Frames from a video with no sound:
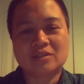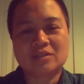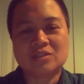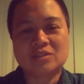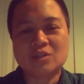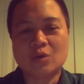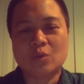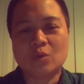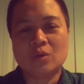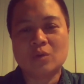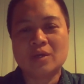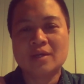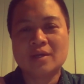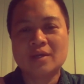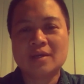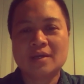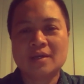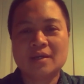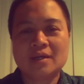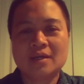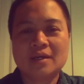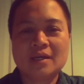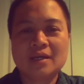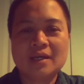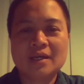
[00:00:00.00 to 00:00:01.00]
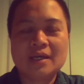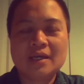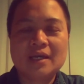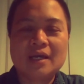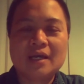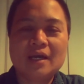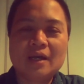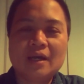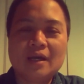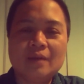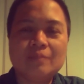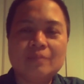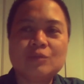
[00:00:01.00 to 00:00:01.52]
So
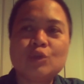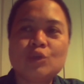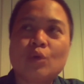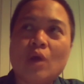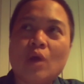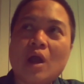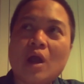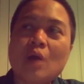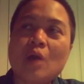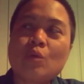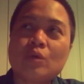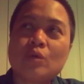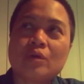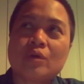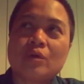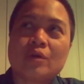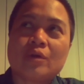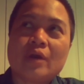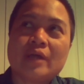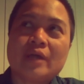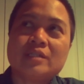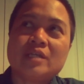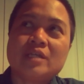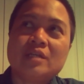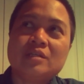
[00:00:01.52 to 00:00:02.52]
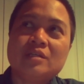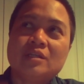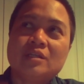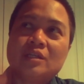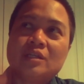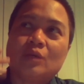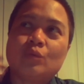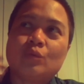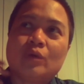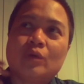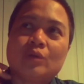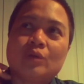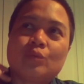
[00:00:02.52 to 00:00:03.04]
our
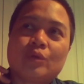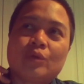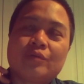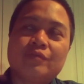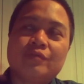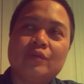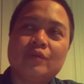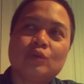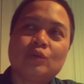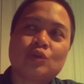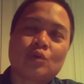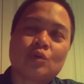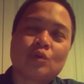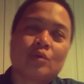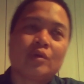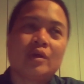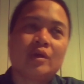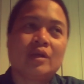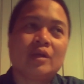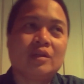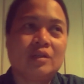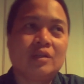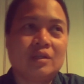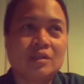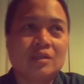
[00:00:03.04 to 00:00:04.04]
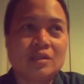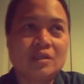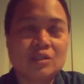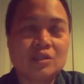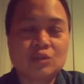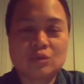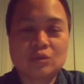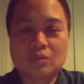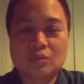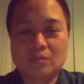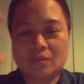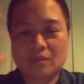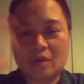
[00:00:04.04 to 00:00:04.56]
identity when we're future oriented
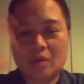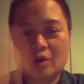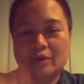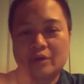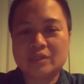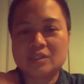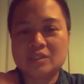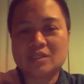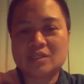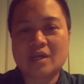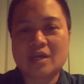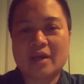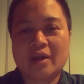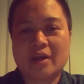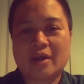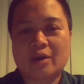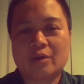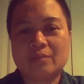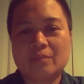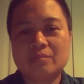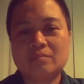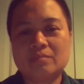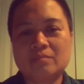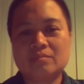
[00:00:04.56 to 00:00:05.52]
is our desire.